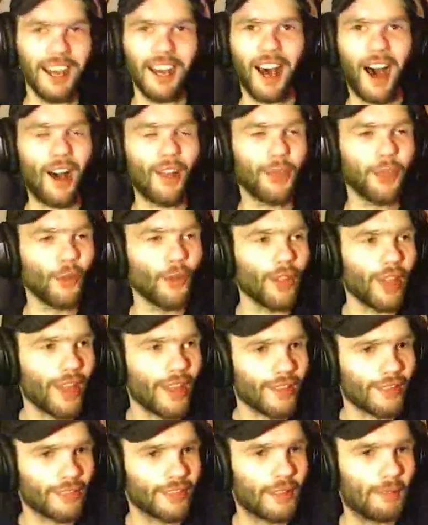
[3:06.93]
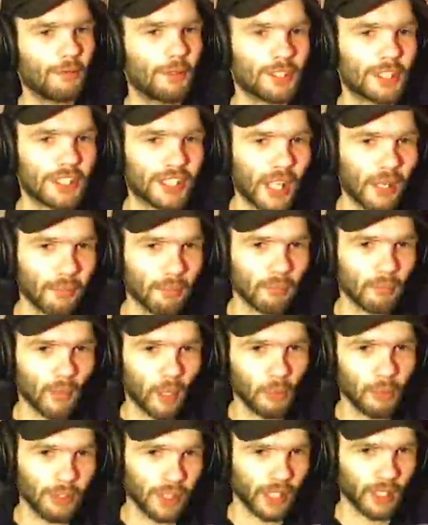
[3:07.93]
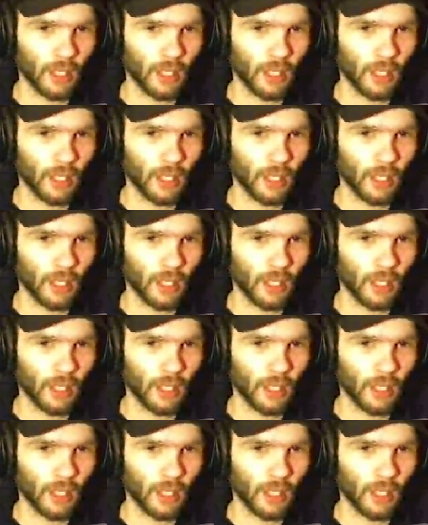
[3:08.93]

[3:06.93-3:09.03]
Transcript: I thought that they would stop. Oh shit,